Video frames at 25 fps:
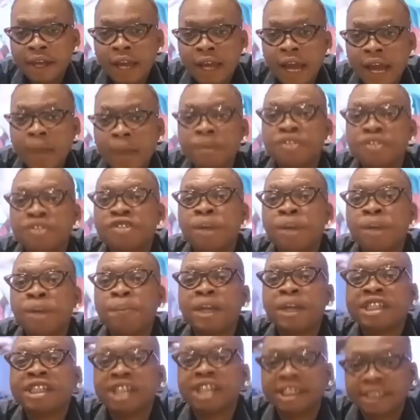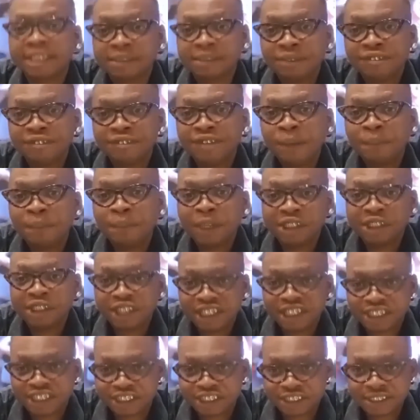Abe chucha pictures, me fear
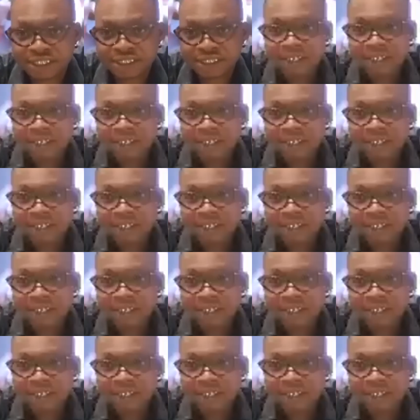pictures.